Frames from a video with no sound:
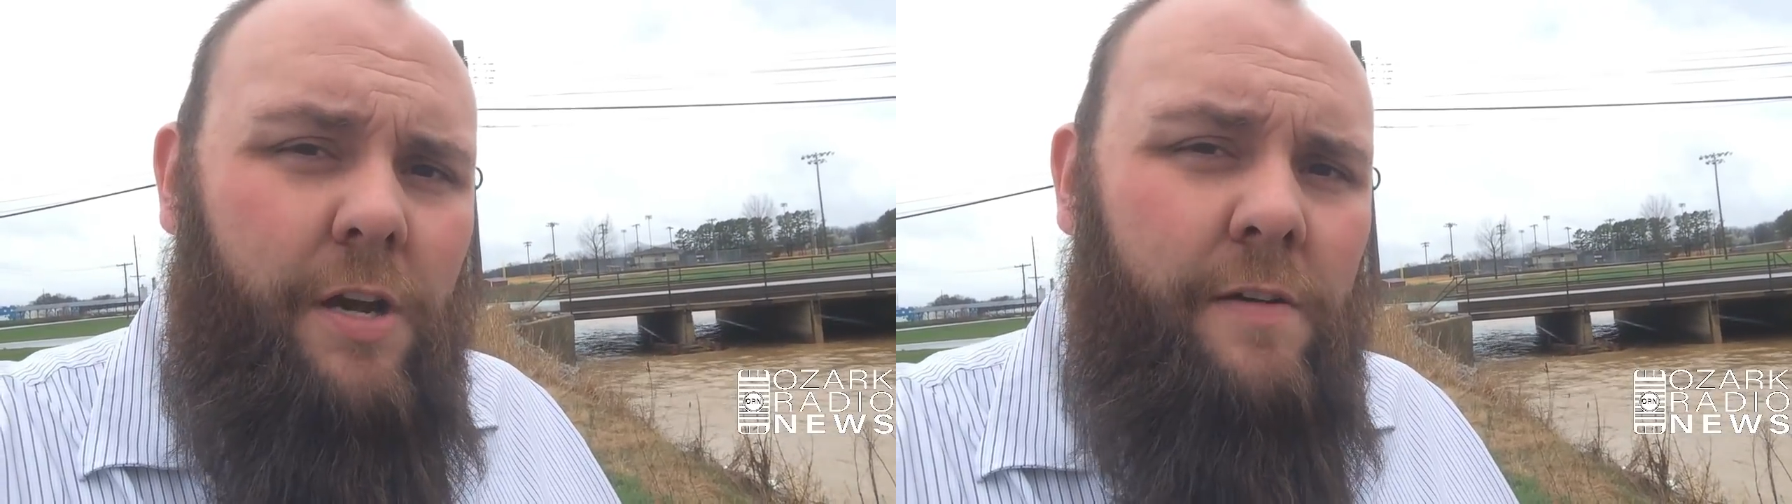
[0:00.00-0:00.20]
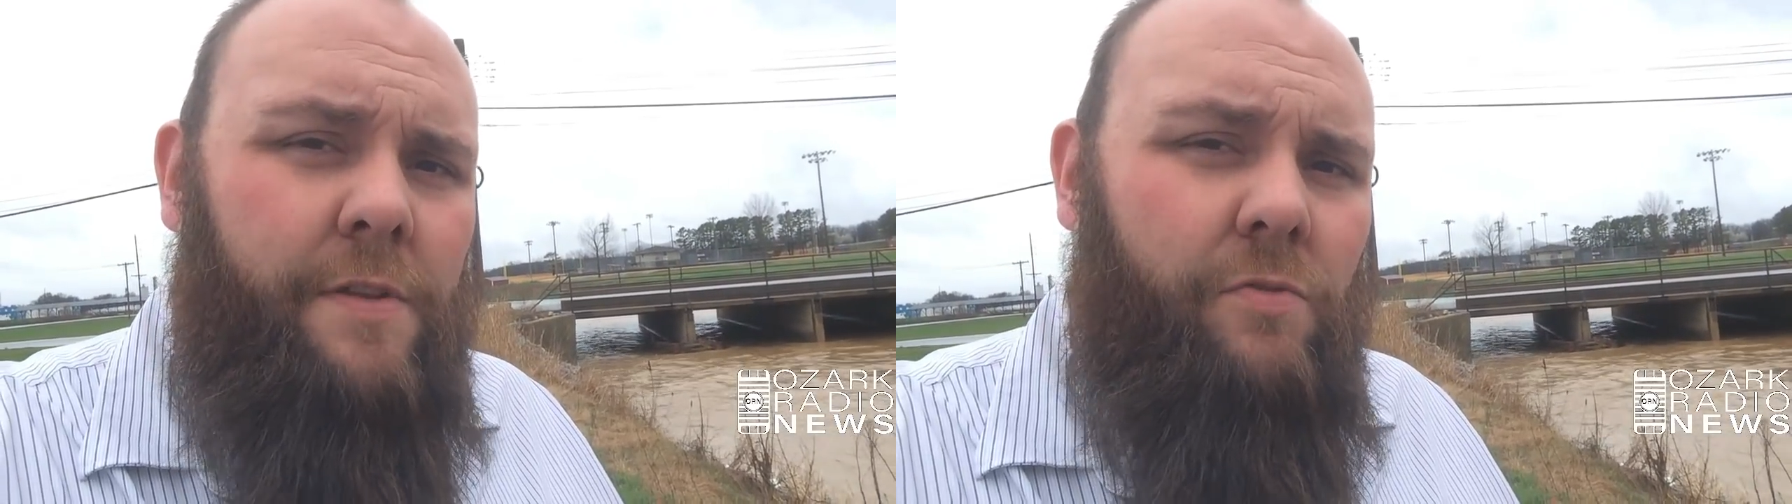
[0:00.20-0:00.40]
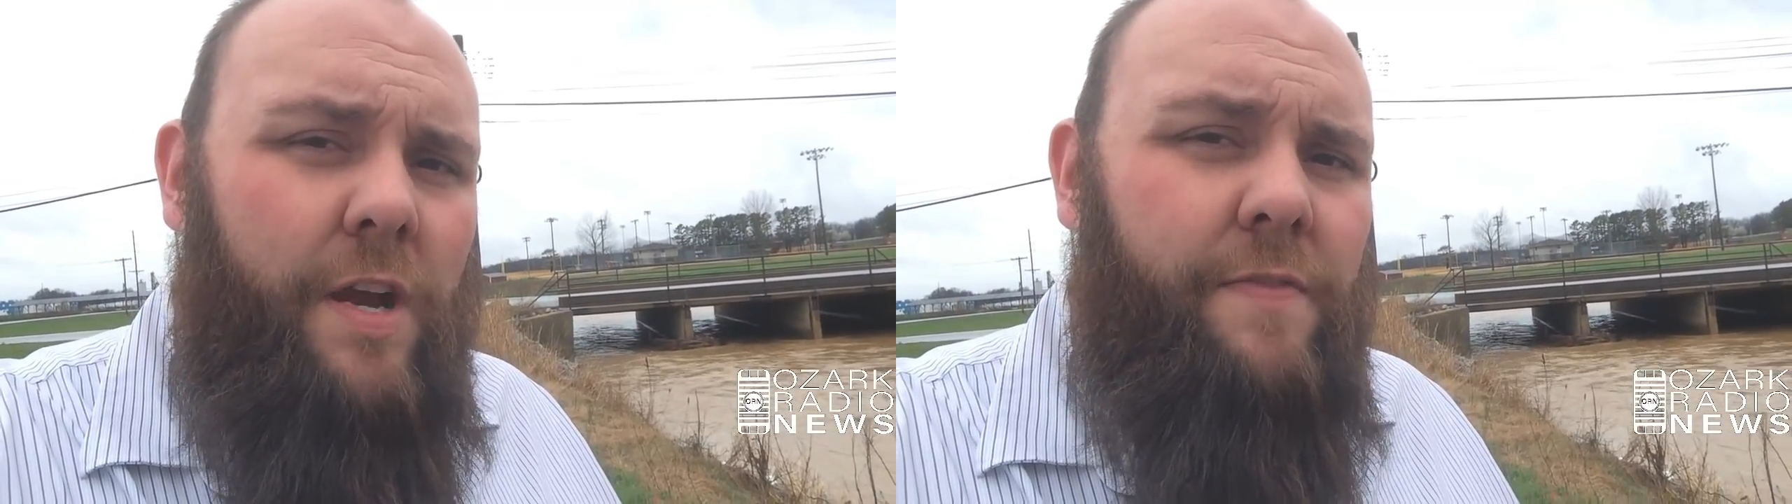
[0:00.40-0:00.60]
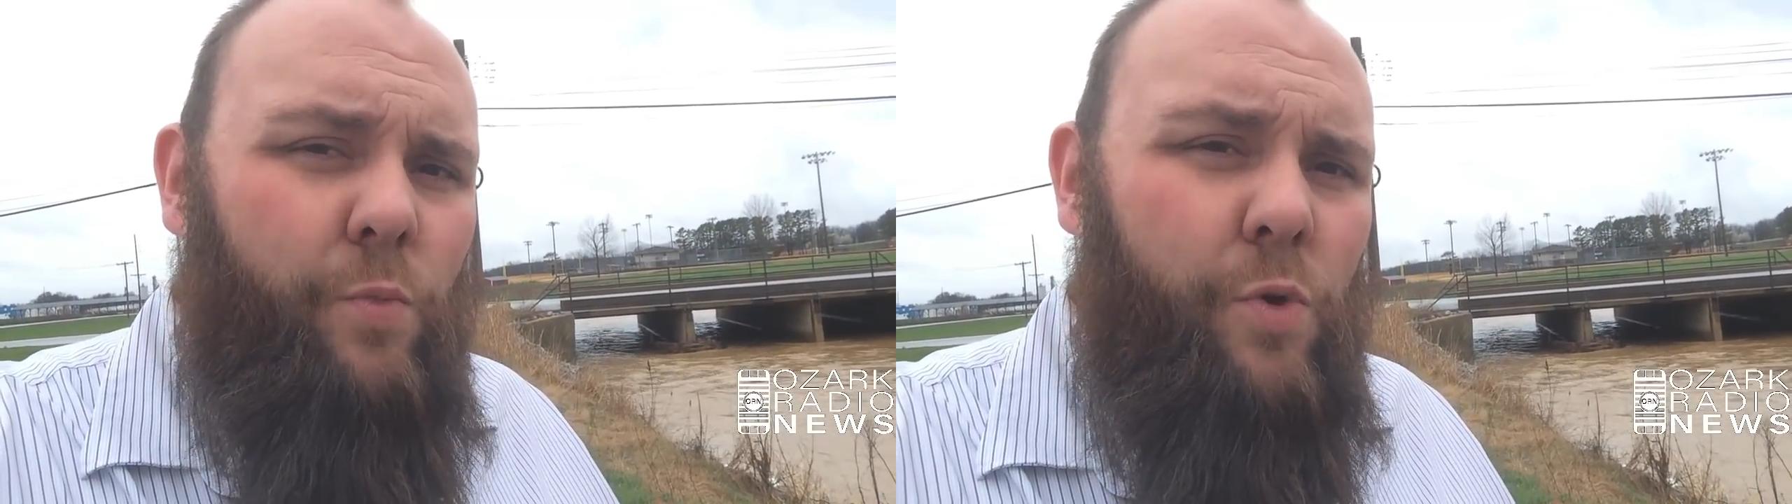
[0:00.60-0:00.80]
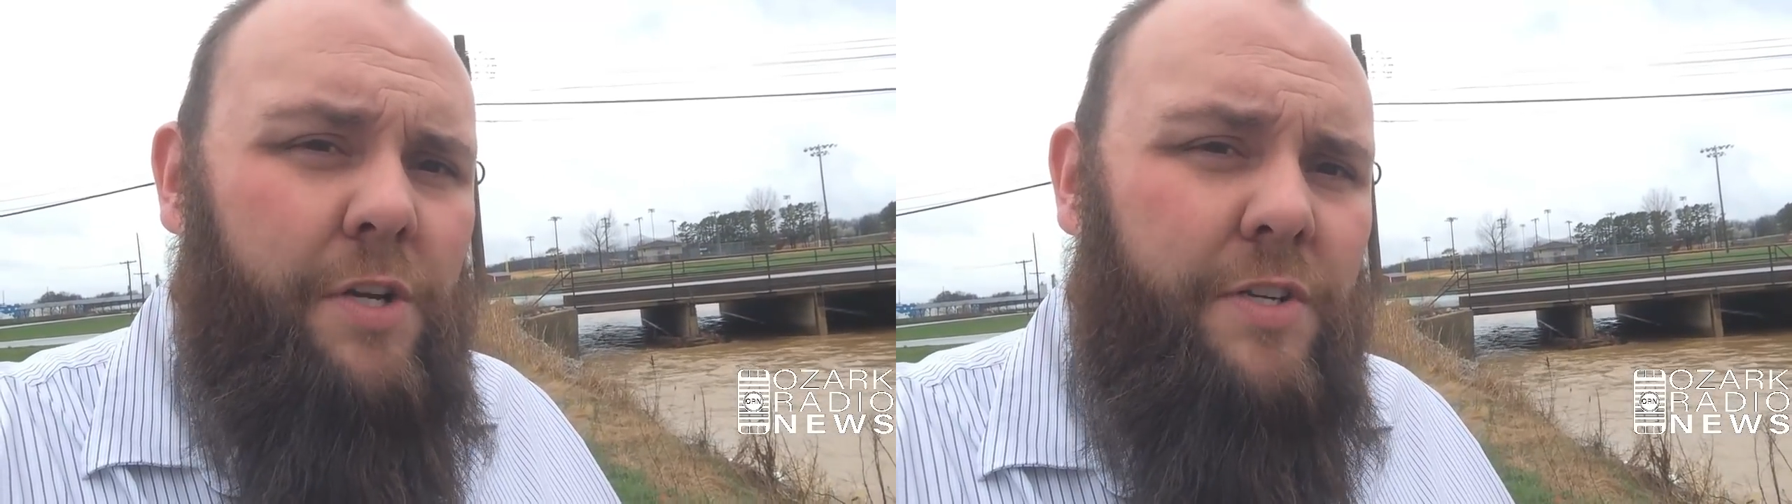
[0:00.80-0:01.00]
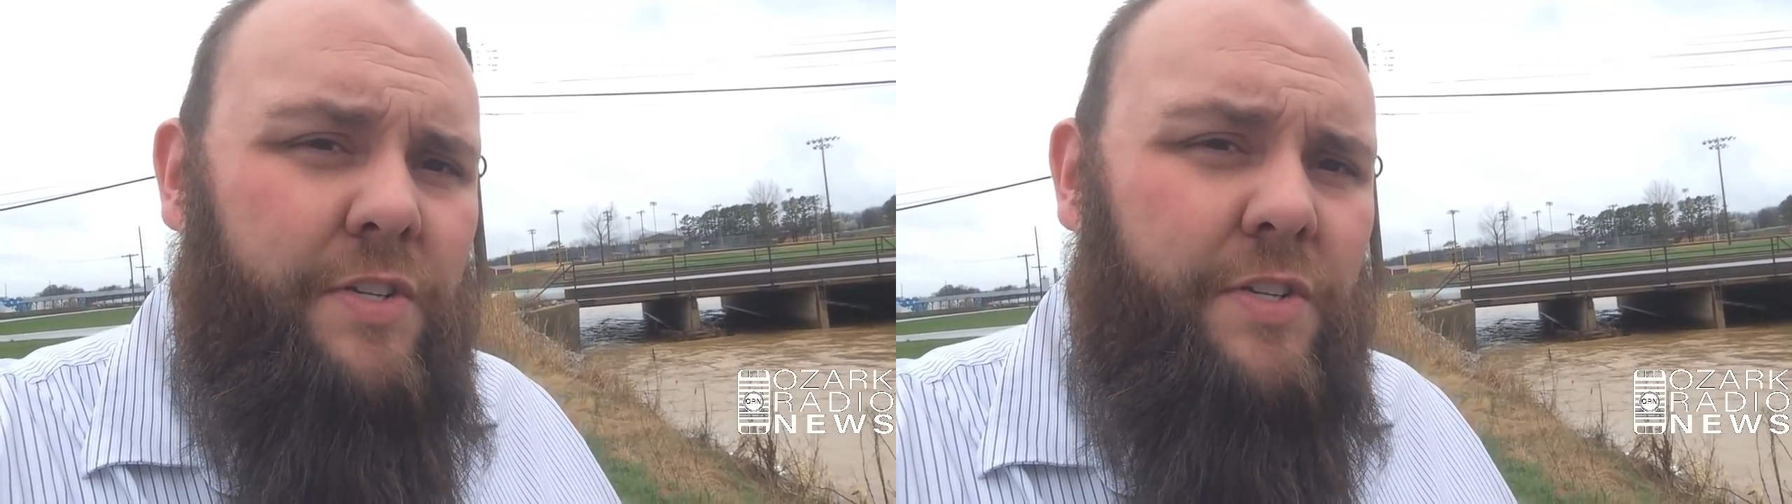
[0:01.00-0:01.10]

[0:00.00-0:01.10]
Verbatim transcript: of the rain that we're going to